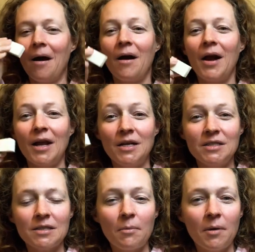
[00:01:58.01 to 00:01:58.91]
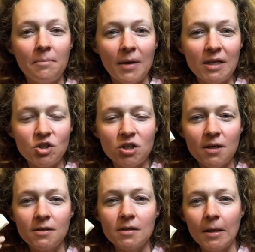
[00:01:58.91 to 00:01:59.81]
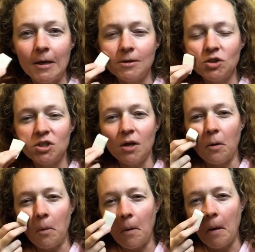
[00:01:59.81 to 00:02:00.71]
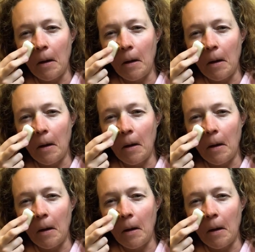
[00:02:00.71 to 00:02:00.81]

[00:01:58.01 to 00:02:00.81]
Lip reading: All right, I need some on my cheeks a little too.